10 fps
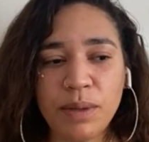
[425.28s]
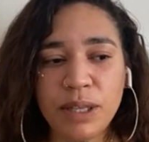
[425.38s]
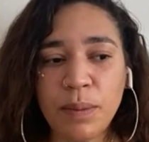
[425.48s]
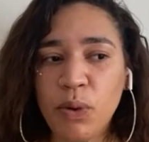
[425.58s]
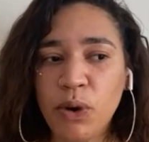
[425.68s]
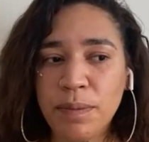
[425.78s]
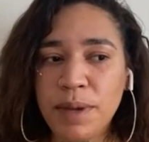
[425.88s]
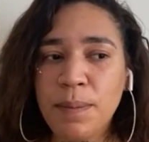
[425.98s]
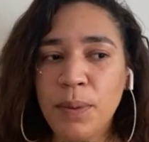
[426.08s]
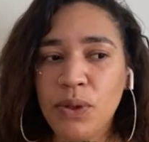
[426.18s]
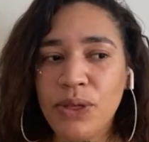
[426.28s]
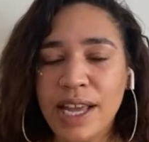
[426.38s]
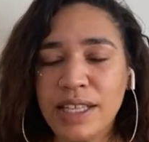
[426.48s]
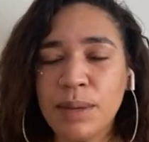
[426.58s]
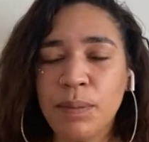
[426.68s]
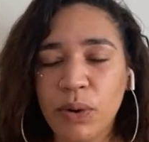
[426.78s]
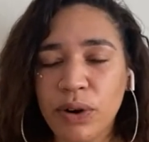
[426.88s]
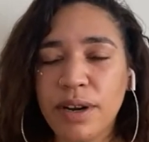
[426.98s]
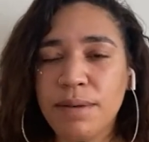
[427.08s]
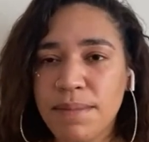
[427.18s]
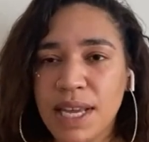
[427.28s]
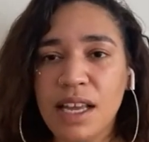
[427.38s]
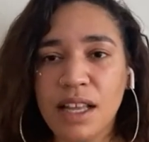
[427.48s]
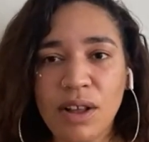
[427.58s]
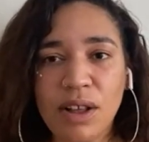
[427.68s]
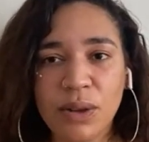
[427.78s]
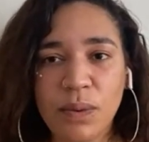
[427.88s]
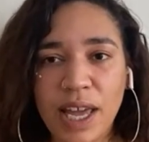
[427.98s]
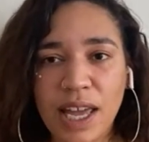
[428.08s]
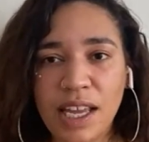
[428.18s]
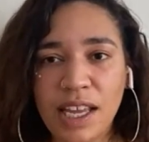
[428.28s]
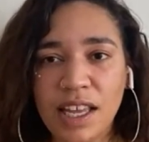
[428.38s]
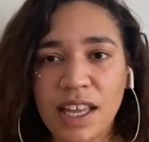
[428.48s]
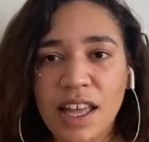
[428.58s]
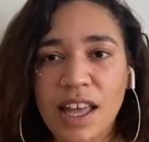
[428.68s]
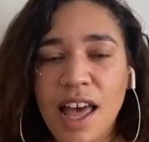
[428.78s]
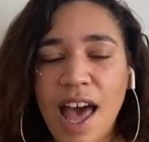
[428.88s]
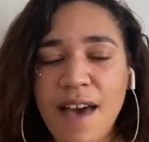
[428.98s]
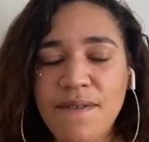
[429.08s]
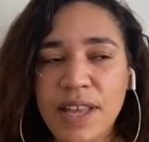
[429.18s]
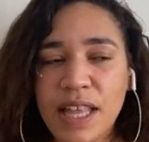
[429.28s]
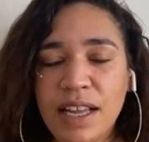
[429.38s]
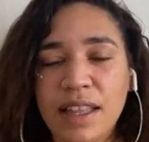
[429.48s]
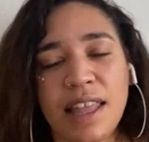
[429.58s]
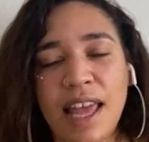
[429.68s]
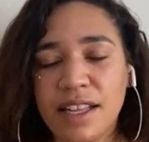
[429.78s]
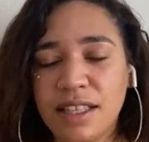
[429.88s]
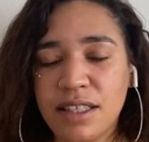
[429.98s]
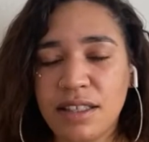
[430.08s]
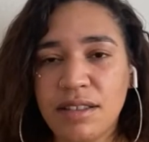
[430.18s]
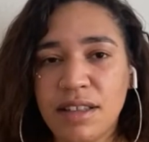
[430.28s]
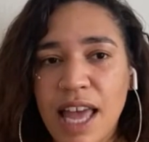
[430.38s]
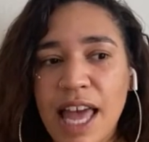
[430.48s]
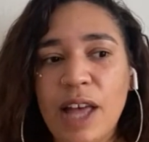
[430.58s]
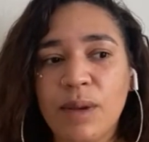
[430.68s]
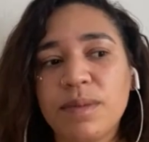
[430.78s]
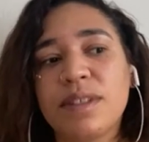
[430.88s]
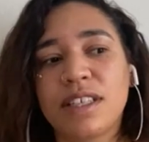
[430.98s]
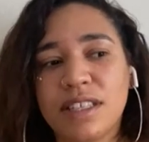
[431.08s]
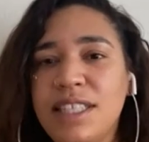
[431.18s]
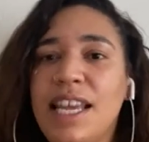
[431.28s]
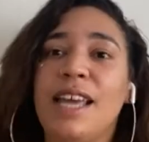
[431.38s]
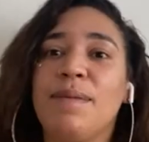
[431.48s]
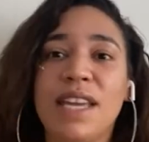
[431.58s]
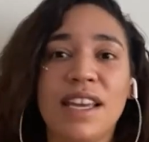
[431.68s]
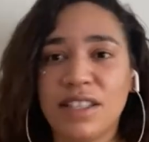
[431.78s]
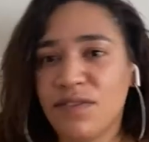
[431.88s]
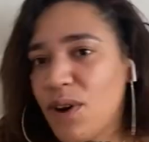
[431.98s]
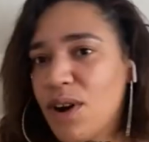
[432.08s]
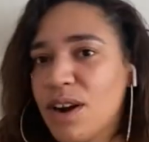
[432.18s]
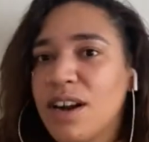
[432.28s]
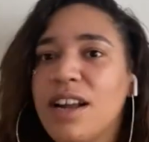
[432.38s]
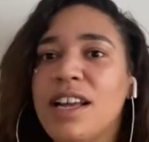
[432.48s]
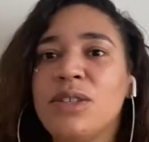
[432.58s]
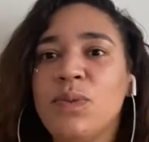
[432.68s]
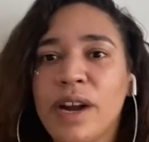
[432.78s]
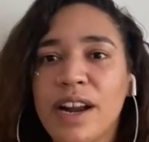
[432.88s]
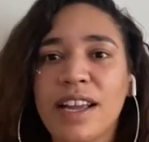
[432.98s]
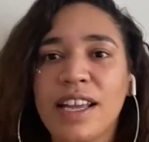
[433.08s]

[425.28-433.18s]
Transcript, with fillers: support people that supported me along the way, I feel like that helped take me as far as where I am.